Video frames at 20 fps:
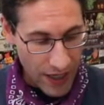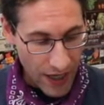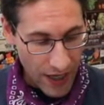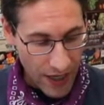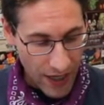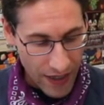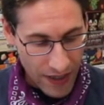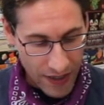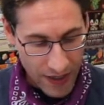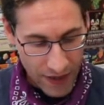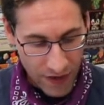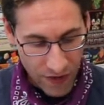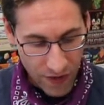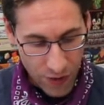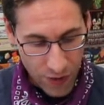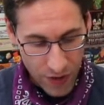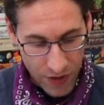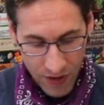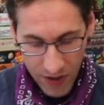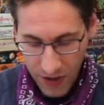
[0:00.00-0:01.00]
and in this
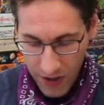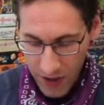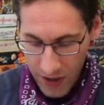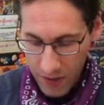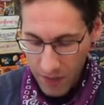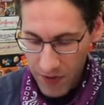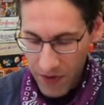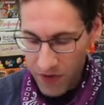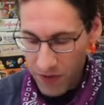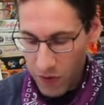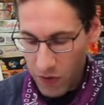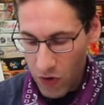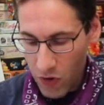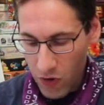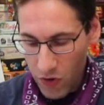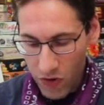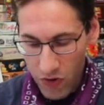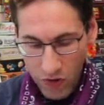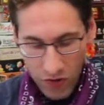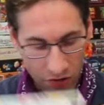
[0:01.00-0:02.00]
quilt, there are going to be some
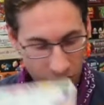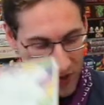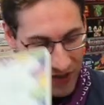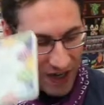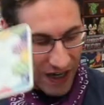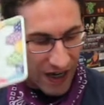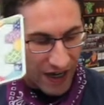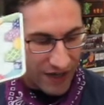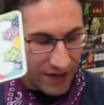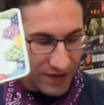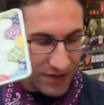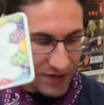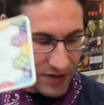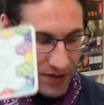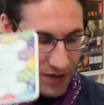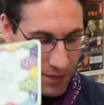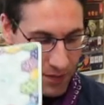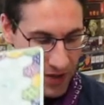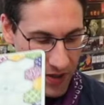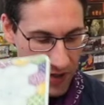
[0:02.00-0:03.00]
gold tiles in
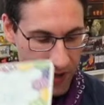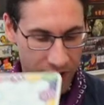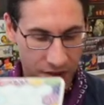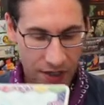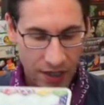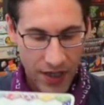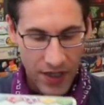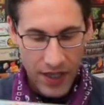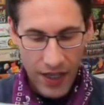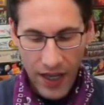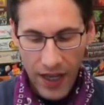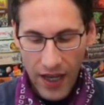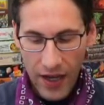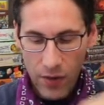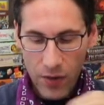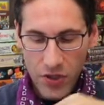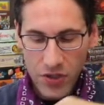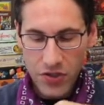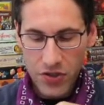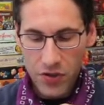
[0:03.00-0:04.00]
the middle. And
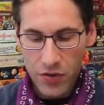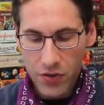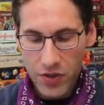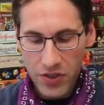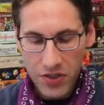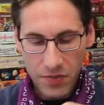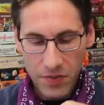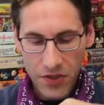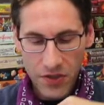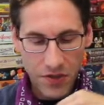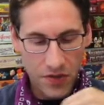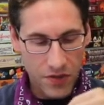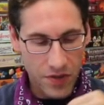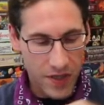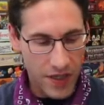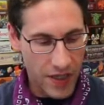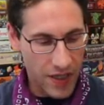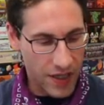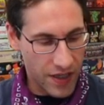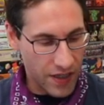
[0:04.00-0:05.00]
what you're going to be
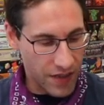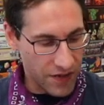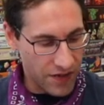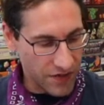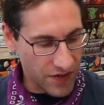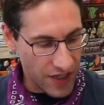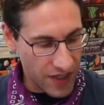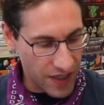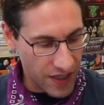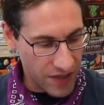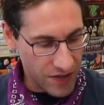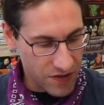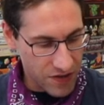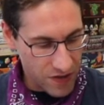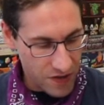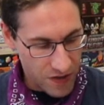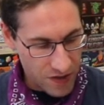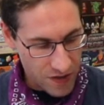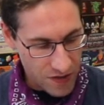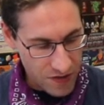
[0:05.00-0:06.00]
doing is taking
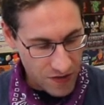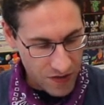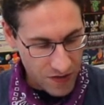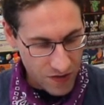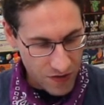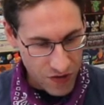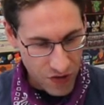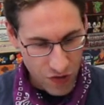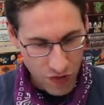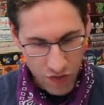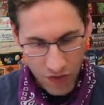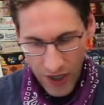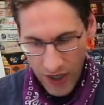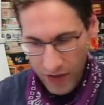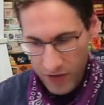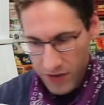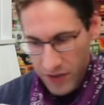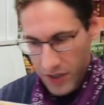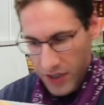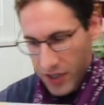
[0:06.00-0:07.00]
turns
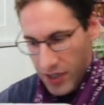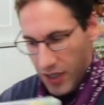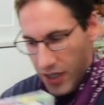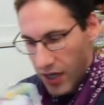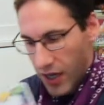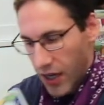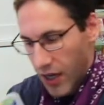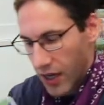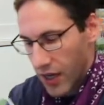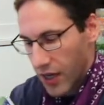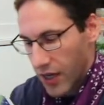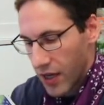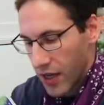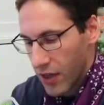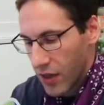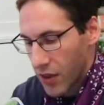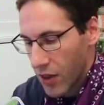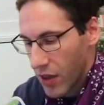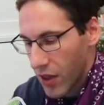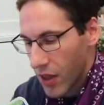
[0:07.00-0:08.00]
surrounding
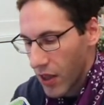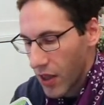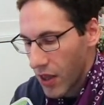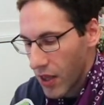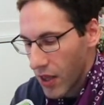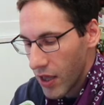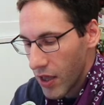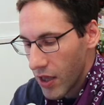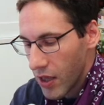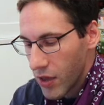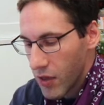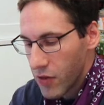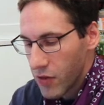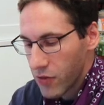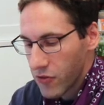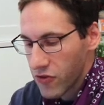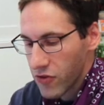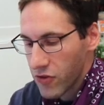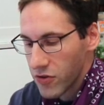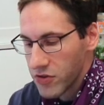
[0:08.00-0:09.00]

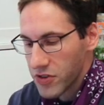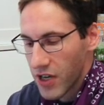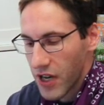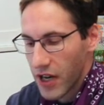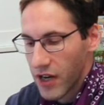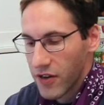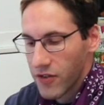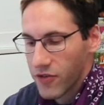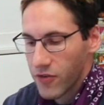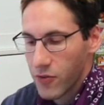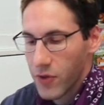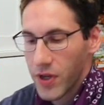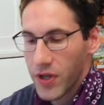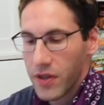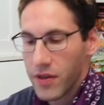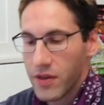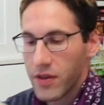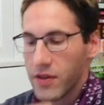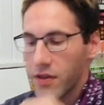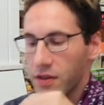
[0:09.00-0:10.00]
those gold tiles
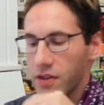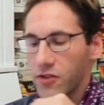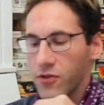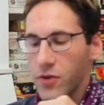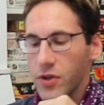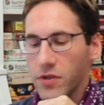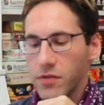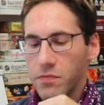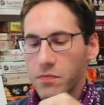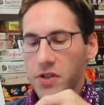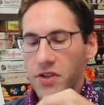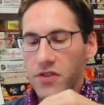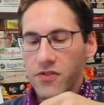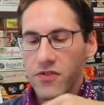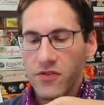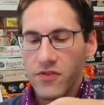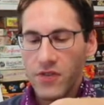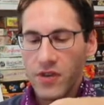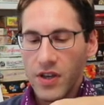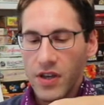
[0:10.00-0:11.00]
with these quilt
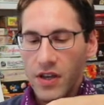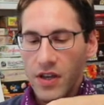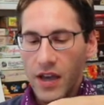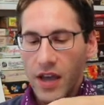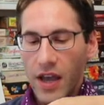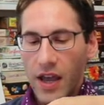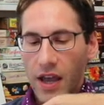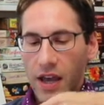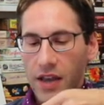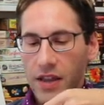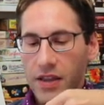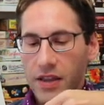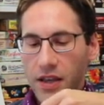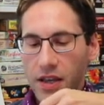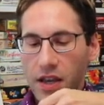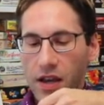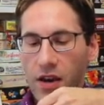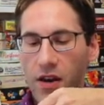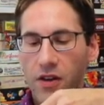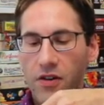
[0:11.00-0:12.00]
pieces. And
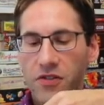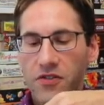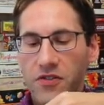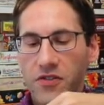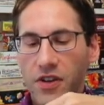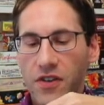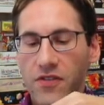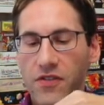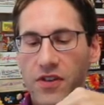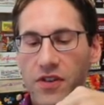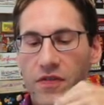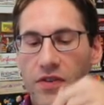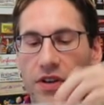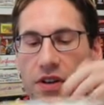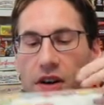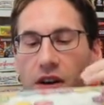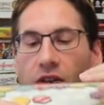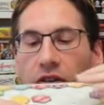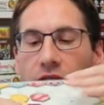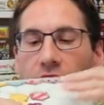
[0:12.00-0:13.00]
they are 6 different
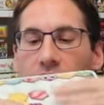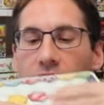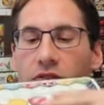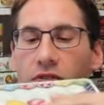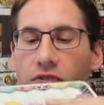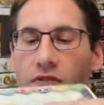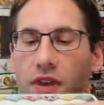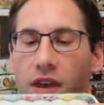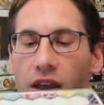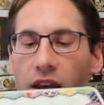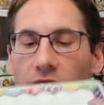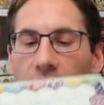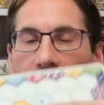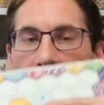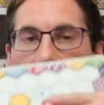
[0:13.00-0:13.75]
colors and